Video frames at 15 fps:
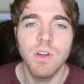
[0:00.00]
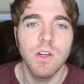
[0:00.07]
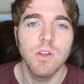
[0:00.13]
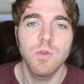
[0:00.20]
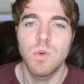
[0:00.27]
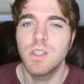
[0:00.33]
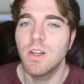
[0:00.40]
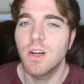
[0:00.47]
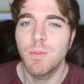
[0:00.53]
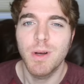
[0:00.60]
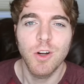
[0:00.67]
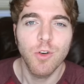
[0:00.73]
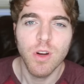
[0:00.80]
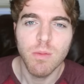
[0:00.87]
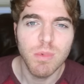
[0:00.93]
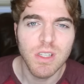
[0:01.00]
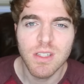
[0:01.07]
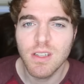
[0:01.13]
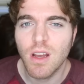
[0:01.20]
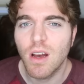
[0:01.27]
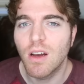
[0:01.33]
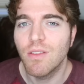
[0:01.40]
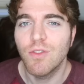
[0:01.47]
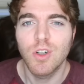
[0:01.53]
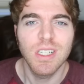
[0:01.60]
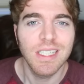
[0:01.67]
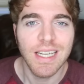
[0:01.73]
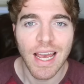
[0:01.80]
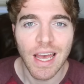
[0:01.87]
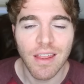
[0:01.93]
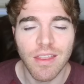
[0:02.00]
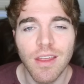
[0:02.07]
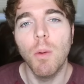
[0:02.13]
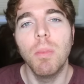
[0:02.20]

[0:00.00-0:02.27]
videos where I talk about creepy stuff or death,